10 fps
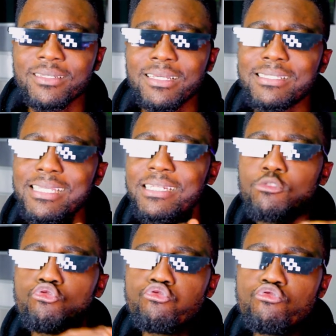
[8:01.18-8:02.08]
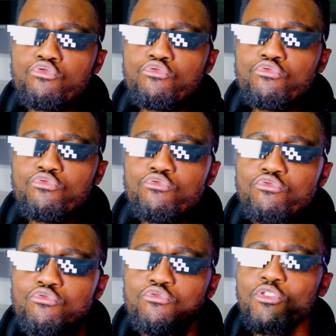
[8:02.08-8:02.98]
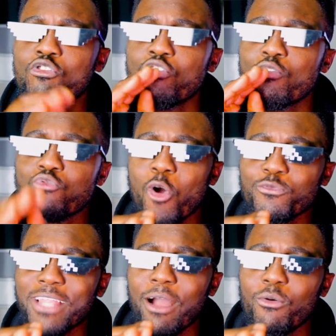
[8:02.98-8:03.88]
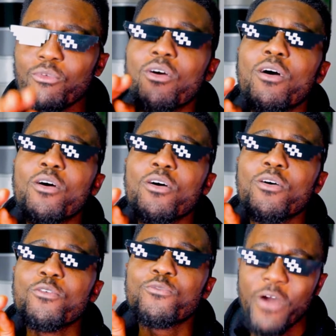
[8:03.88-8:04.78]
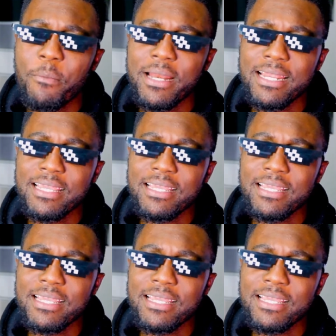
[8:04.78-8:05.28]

He said the true Rough Town family.